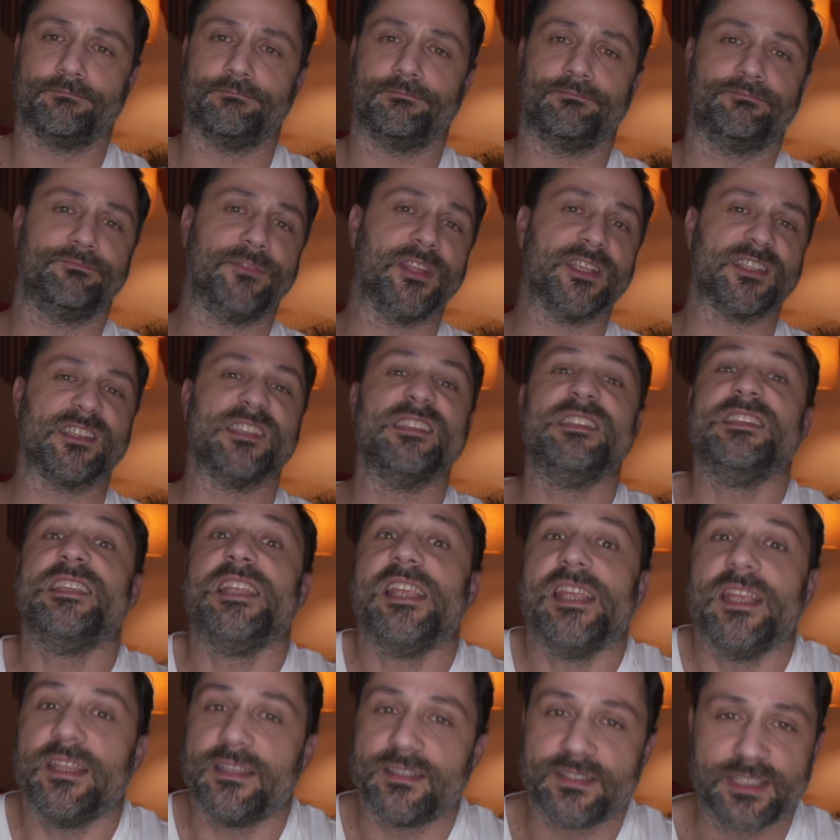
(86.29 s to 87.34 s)
this
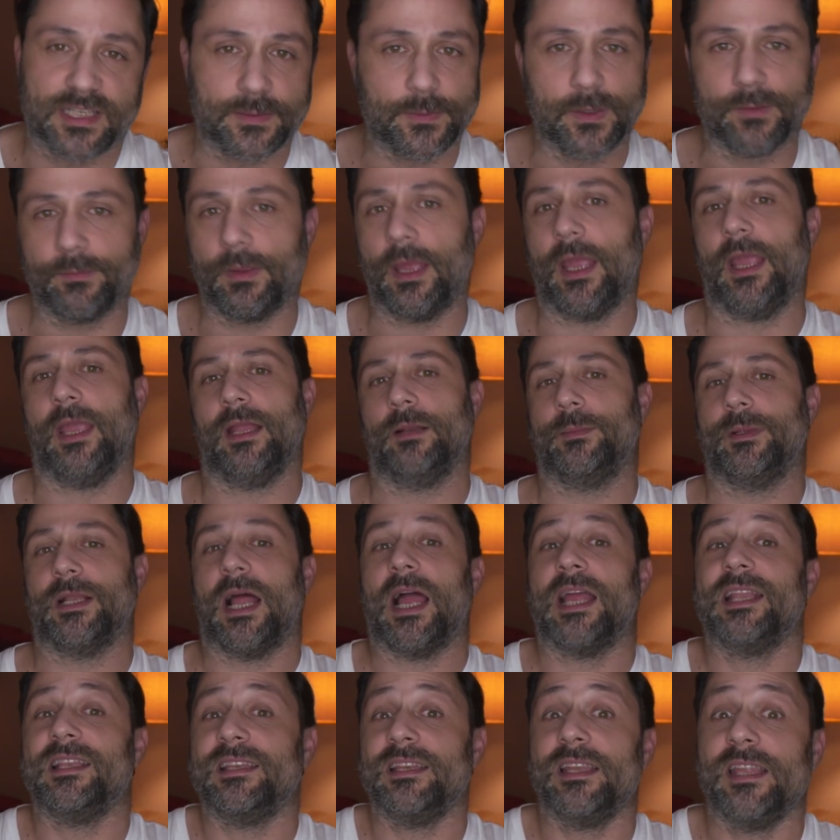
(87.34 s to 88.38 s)
needs to be made. I mean,
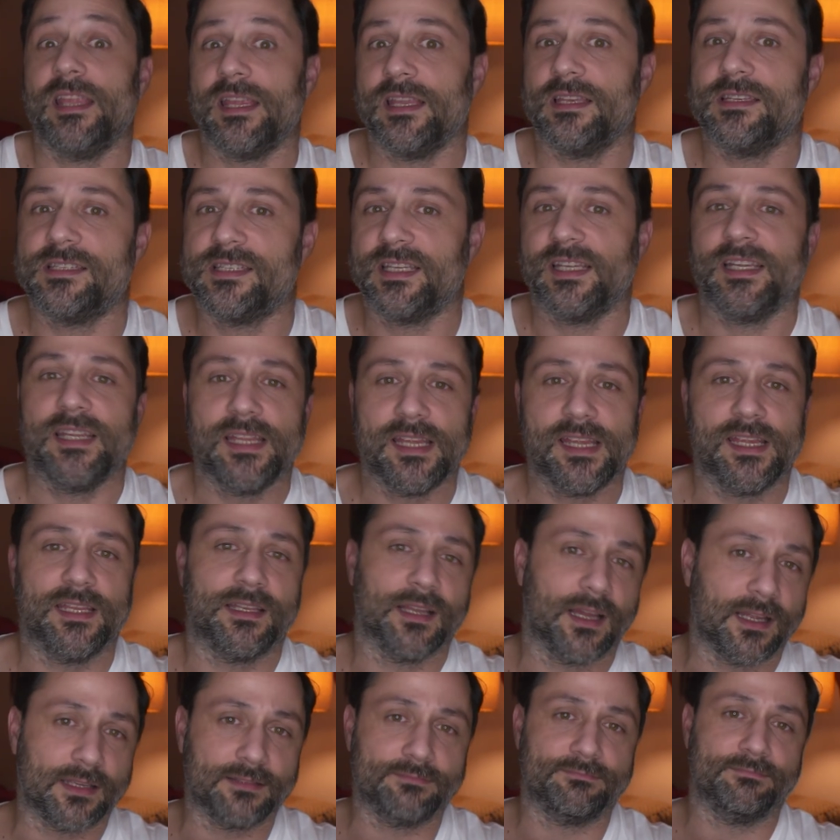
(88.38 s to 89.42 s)
I need to eat.
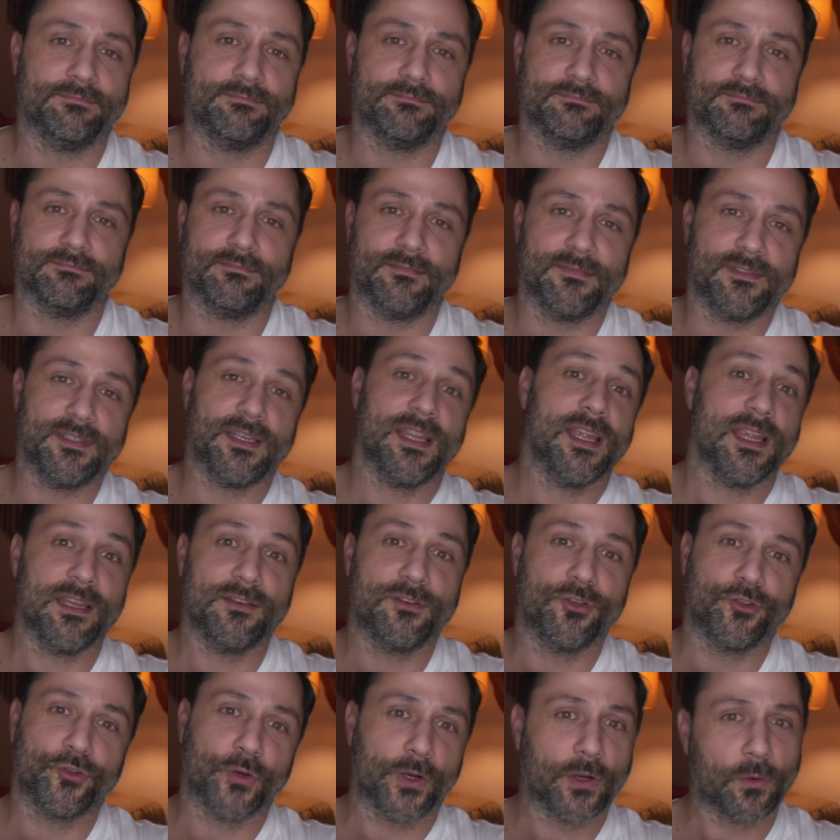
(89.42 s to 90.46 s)
I
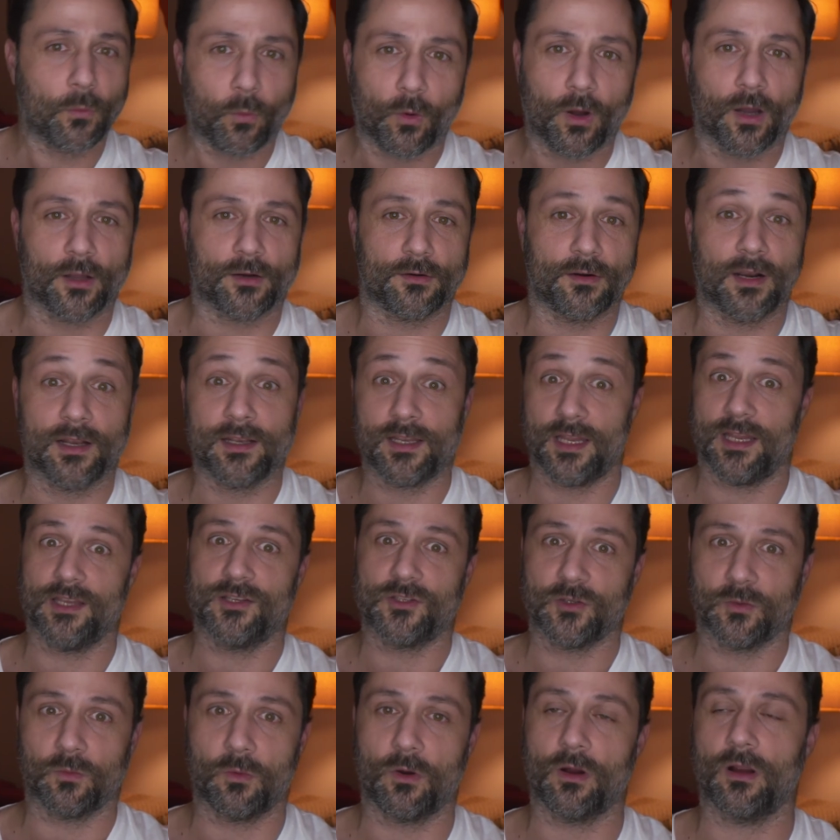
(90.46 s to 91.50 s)
need to drink water. I
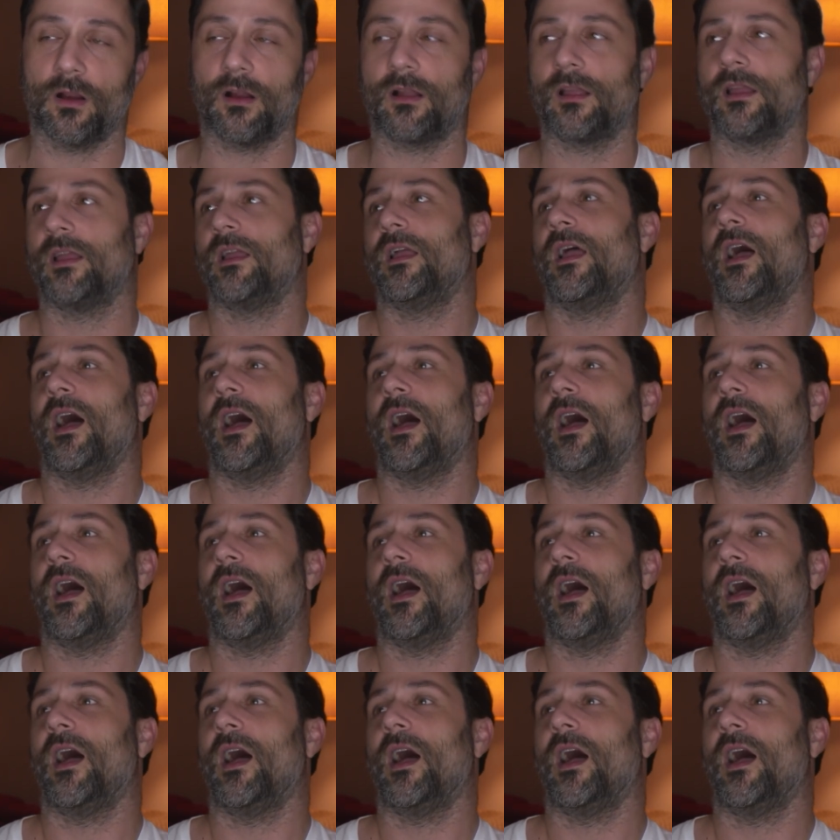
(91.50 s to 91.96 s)
need to work.